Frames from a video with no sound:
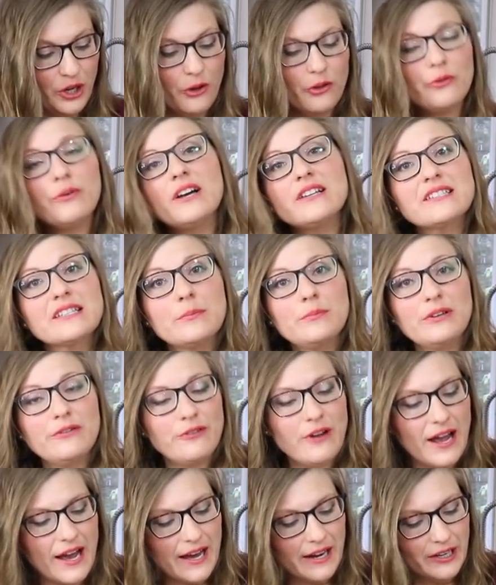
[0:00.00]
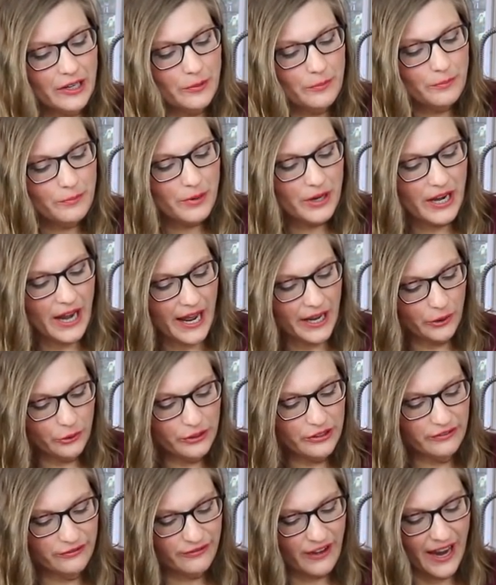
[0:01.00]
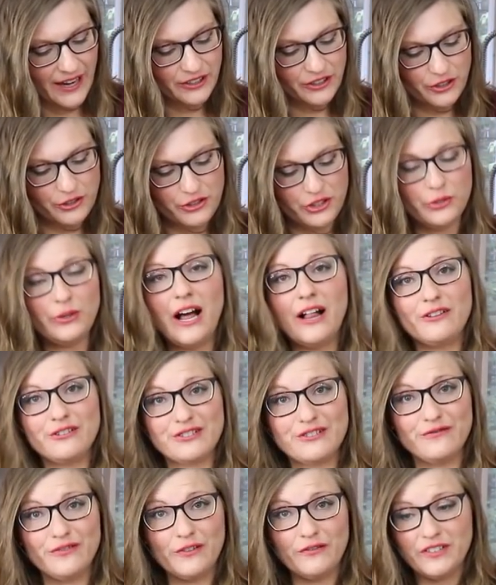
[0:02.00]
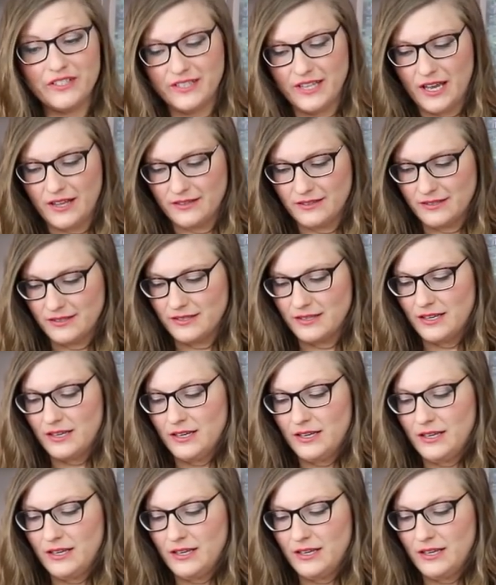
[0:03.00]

know, the rest can be for Adam, but I only factored $2.50